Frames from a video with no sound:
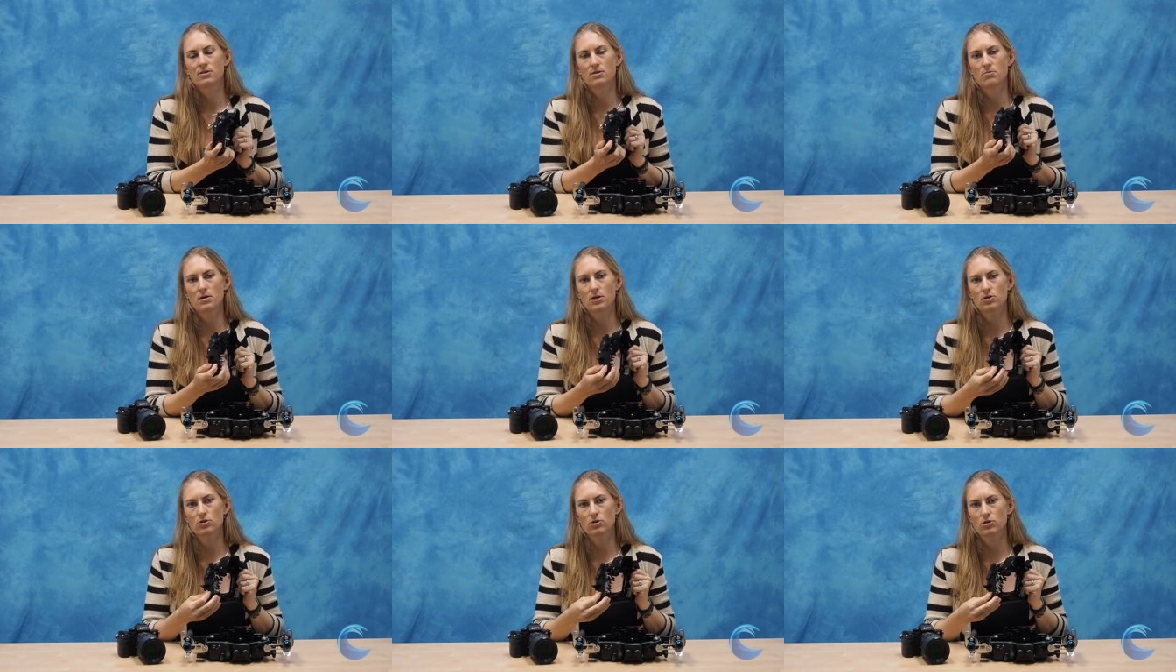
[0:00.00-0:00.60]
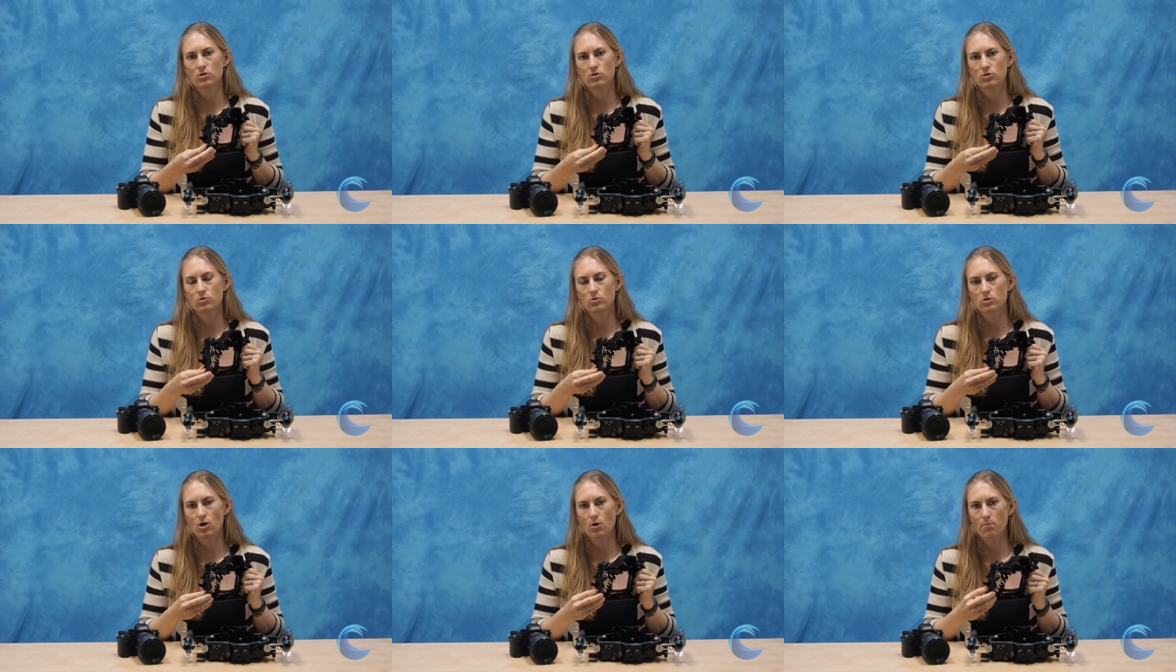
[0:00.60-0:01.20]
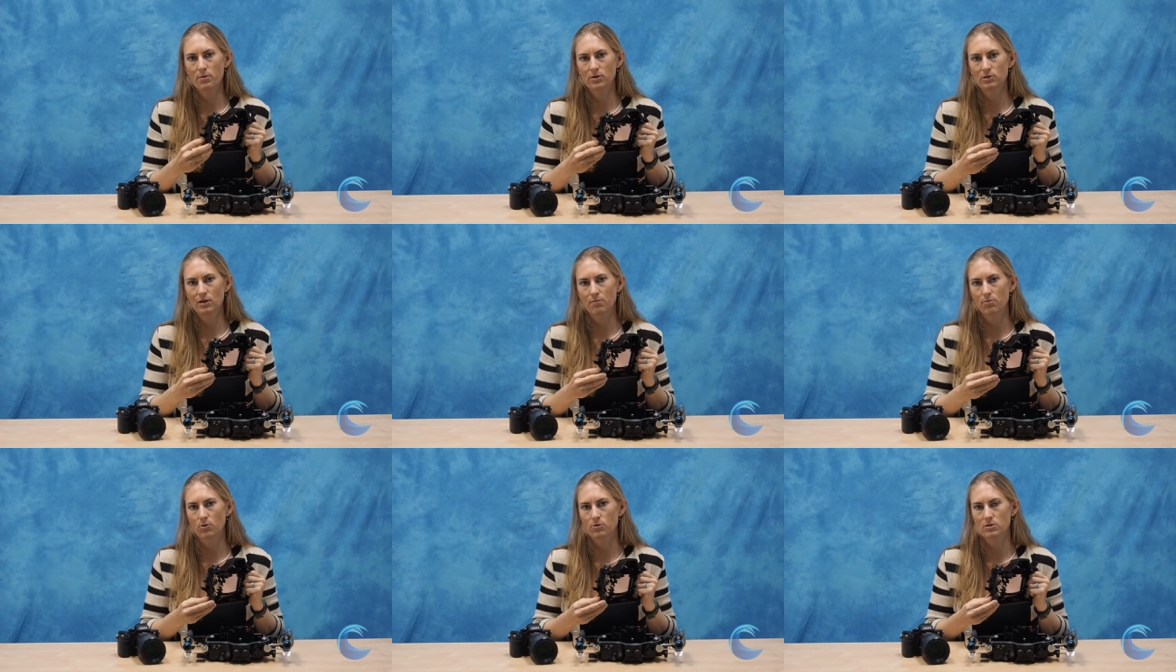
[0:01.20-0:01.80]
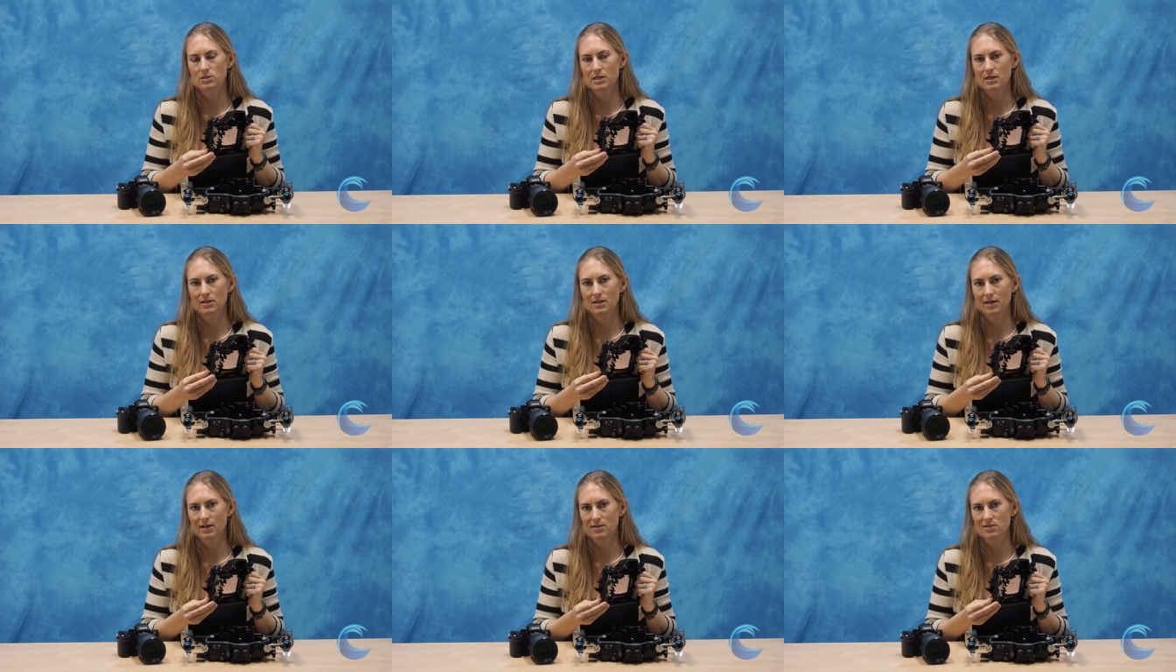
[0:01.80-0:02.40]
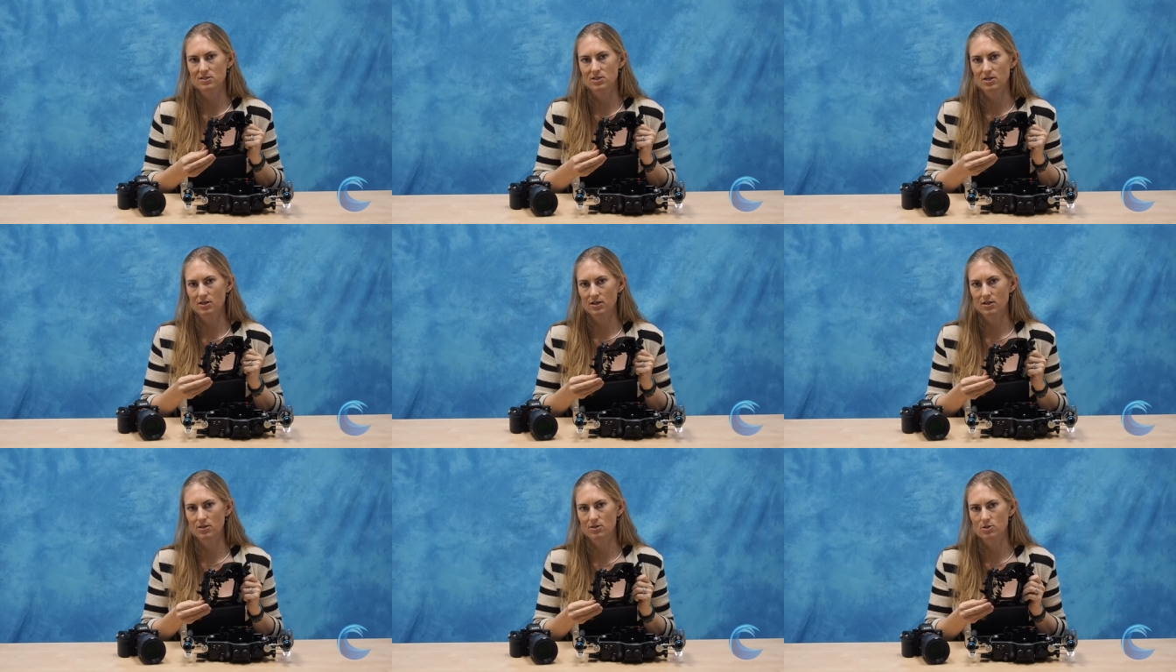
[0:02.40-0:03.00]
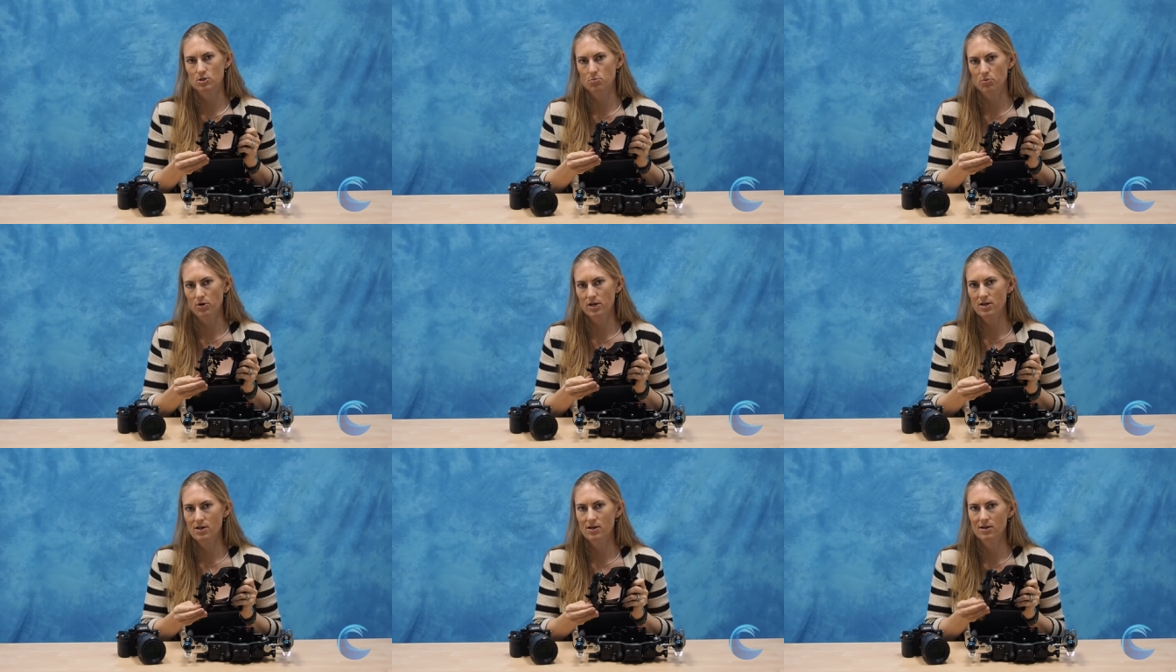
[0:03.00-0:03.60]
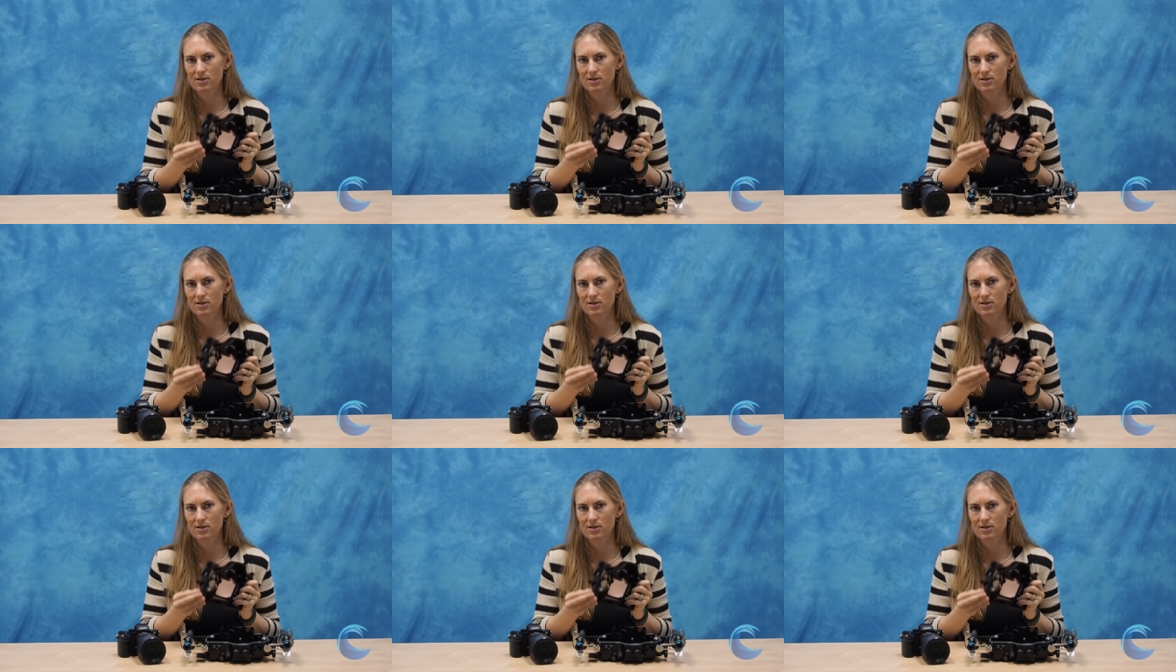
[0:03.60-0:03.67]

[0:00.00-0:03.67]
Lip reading: to make sure there's no salt buildup or sand that gets stuck in the spring,